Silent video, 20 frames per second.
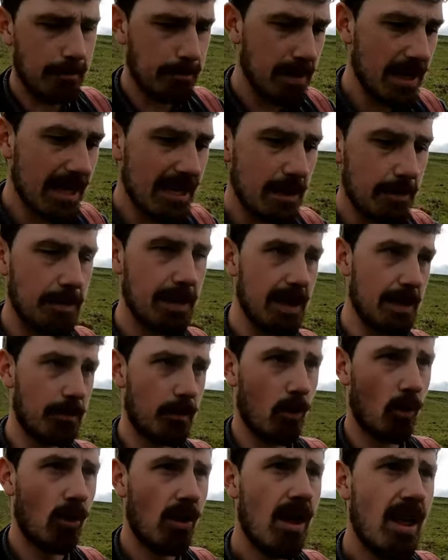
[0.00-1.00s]
Beaker
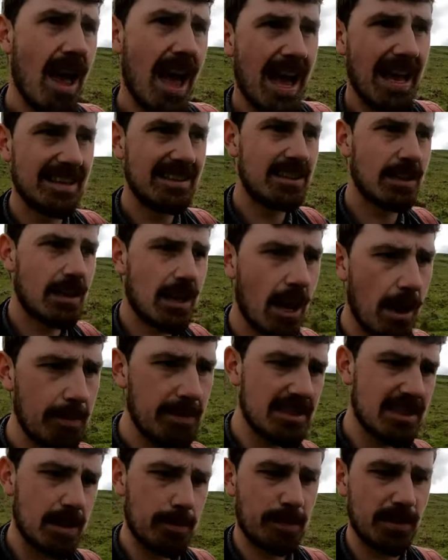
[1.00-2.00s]
people and to
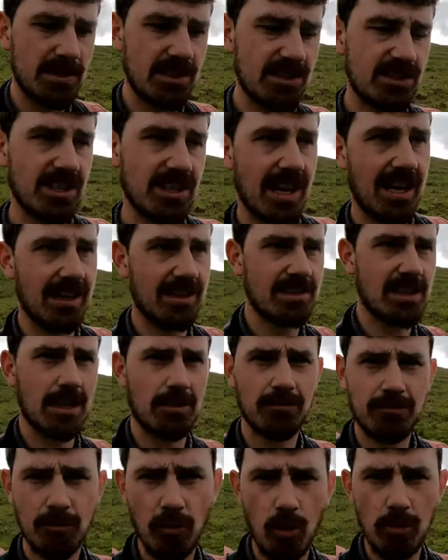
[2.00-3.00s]
come into the British Isles
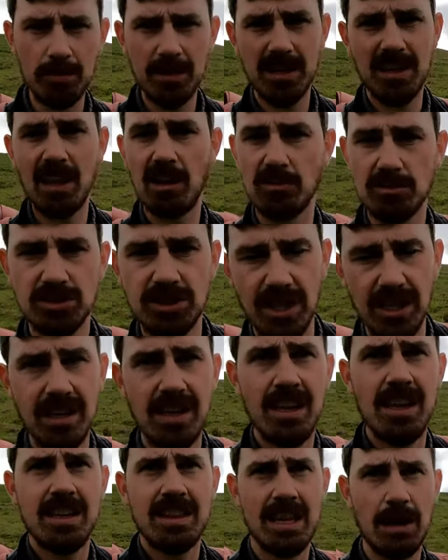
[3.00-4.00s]
and form the culture
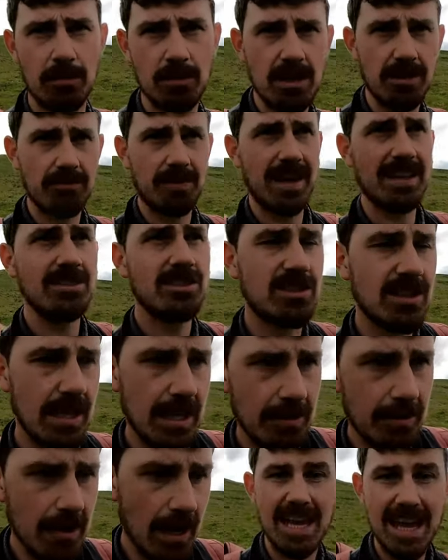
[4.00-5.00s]
that would
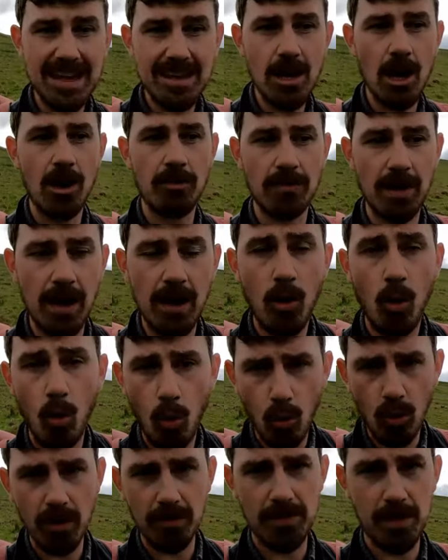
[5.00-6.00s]
eventually take over
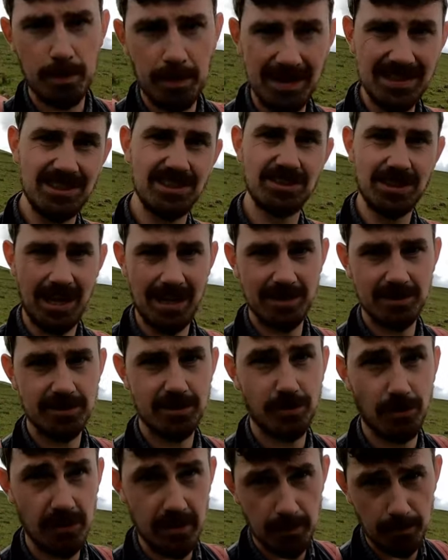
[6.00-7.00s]
all of the British Isles
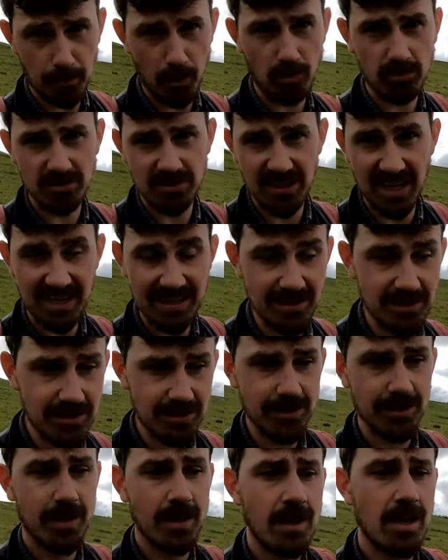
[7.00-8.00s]
during the Bronze
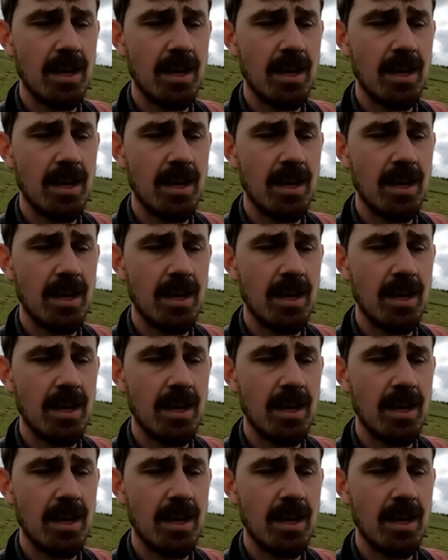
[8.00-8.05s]
Age.